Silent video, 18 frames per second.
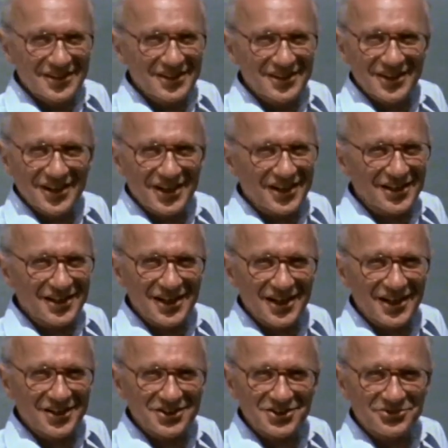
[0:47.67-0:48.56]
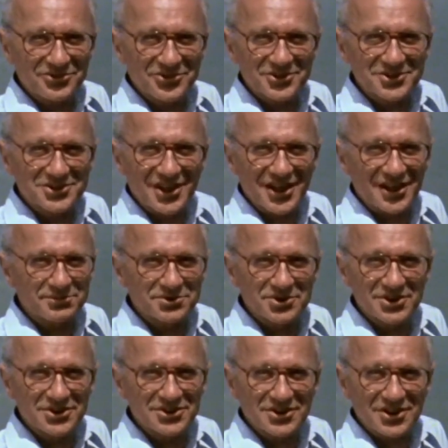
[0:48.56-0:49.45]
In Hong Kong, the first
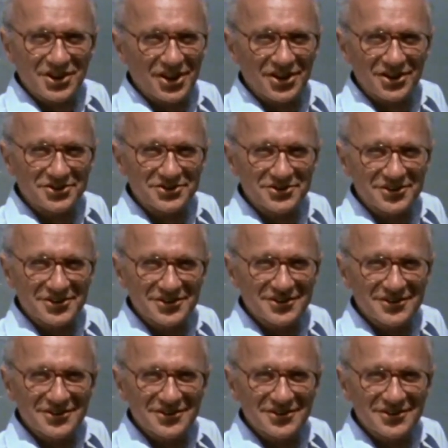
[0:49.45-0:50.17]
option is closed.